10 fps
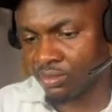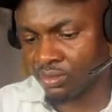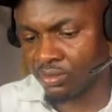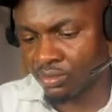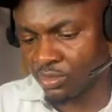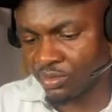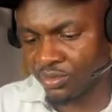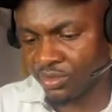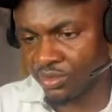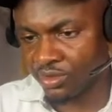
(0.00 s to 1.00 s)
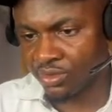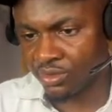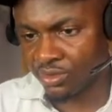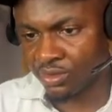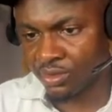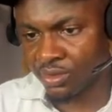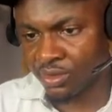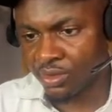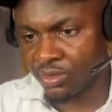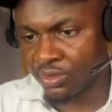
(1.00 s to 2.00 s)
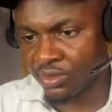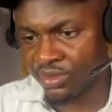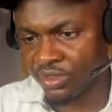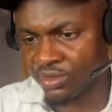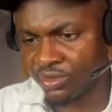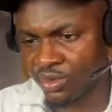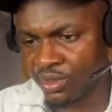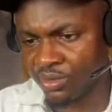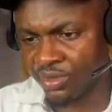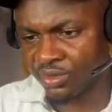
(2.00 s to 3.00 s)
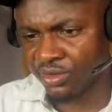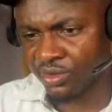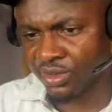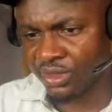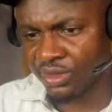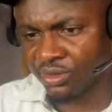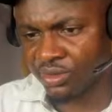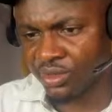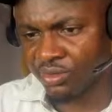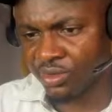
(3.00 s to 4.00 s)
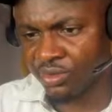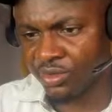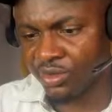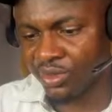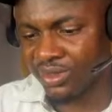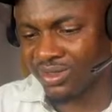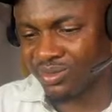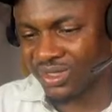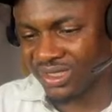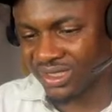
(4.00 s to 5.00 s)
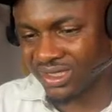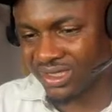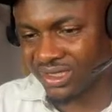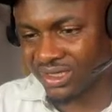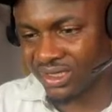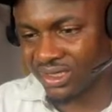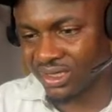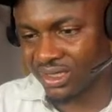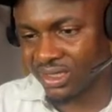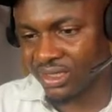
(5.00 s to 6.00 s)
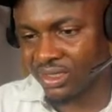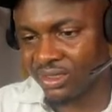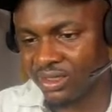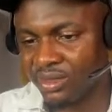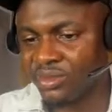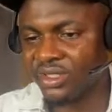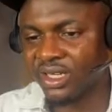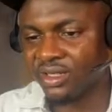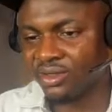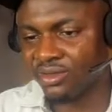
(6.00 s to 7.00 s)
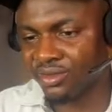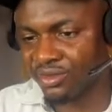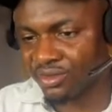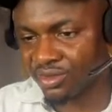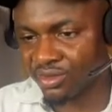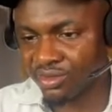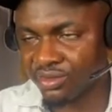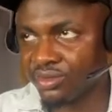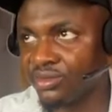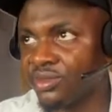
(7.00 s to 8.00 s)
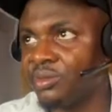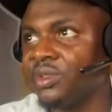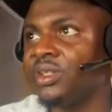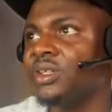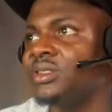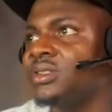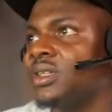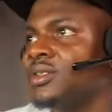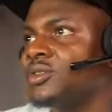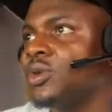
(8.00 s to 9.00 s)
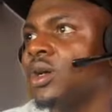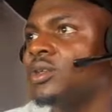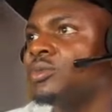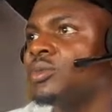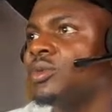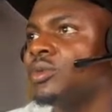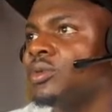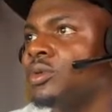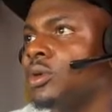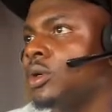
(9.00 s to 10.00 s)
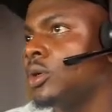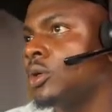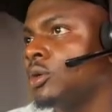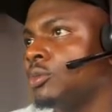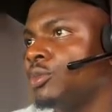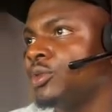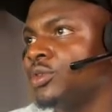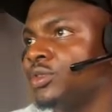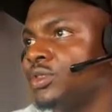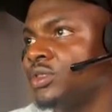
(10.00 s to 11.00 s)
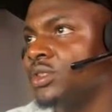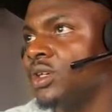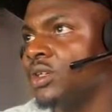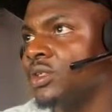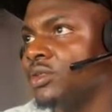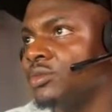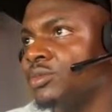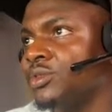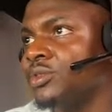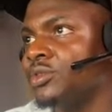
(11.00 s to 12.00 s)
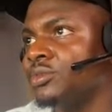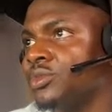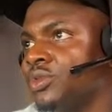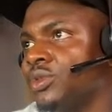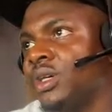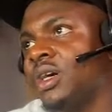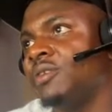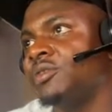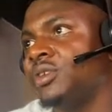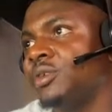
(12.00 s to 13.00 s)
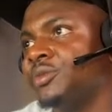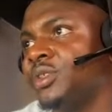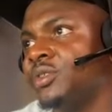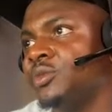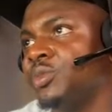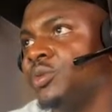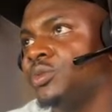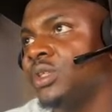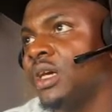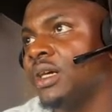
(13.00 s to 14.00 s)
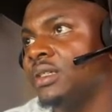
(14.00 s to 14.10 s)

Let me see. Requested withdrawal amount is lower than the minimum withdrawal limit. That means I cannot withdraw something like this. I need to add more process, I presume. So I have another option than to pay with card.